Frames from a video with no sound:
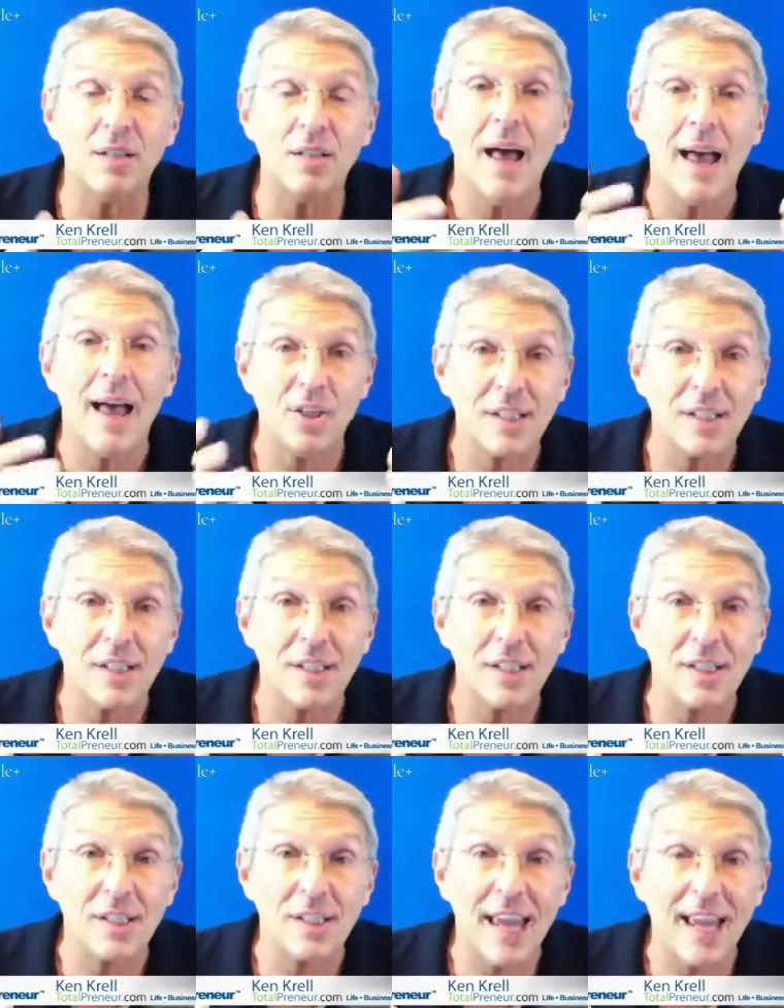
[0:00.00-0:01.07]

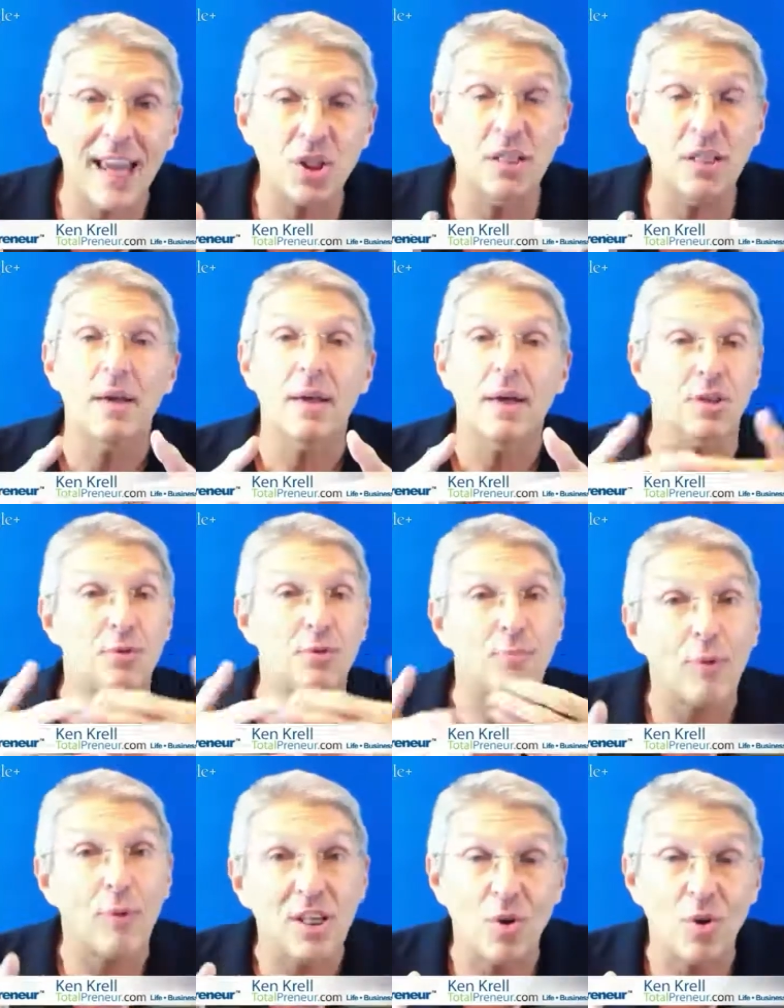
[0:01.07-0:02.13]
education,
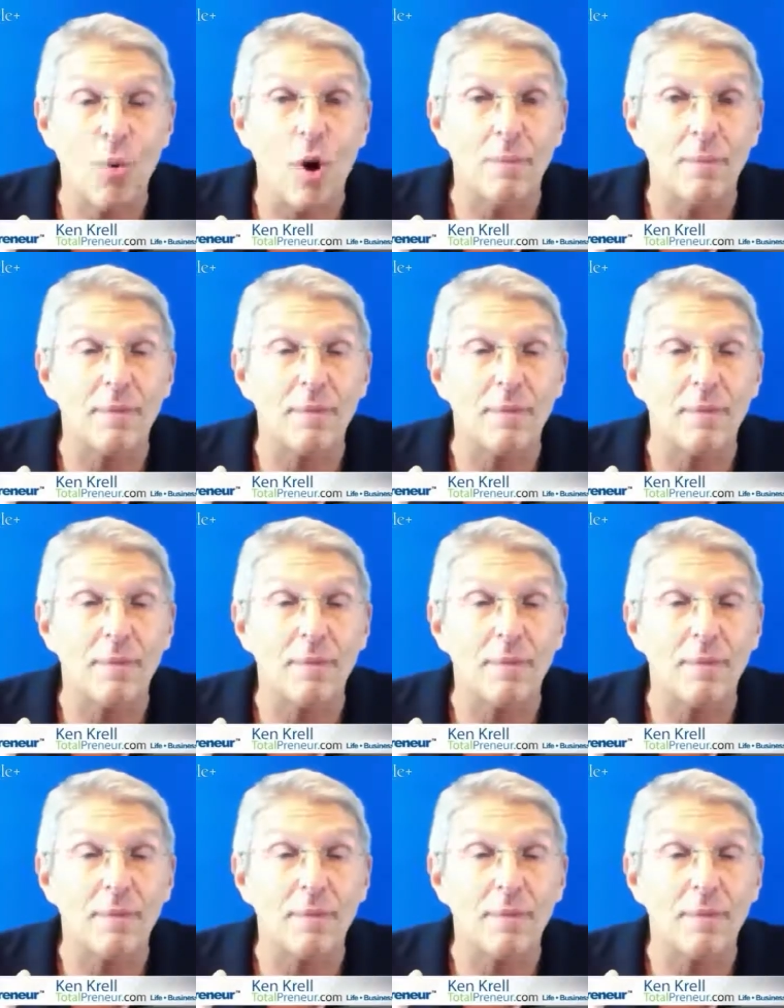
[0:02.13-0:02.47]
inspiration, and so on,